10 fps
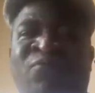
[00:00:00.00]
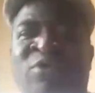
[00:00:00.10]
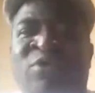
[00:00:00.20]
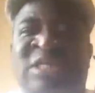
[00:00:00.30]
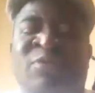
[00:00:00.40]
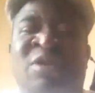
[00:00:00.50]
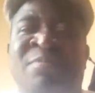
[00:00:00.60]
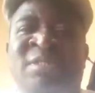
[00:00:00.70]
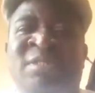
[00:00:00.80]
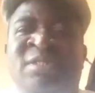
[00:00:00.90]
the
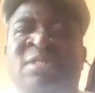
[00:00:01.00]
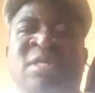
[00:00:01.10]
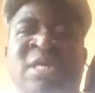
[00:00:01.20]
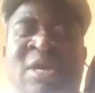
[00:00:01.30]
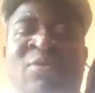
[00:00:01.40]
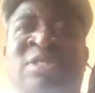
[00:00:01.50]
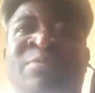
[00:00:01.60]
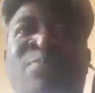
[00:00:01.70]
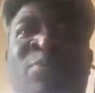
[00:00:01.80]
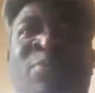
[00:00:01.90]
deployment. I was
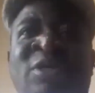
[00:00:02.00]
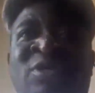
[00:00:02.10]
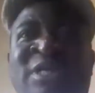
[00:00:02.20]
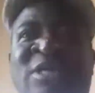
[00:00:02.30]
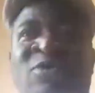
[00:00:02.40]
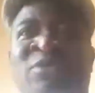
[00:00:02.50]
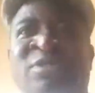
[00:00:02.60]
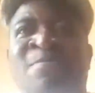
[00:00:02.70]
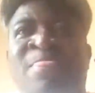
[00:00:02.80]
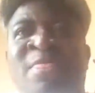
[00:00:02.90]
deployed to Lagos.
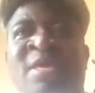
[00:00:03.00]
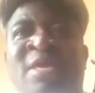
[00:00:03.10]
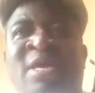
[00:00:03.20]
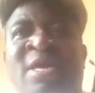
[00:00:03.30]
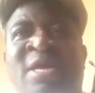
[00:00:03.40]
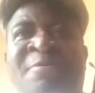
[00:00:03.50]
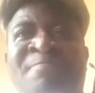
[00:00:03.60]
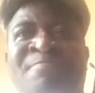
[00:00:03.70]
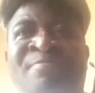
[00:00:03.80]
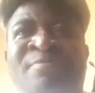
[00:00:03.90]
I
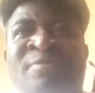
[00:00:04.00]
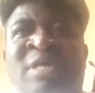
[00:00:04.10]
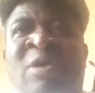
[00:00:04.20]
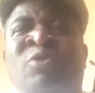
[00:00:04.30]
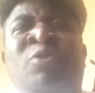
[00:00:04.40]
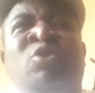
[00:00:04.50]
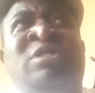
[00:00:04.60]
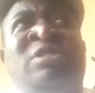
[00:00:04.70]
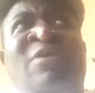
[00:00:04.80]
was supposed to start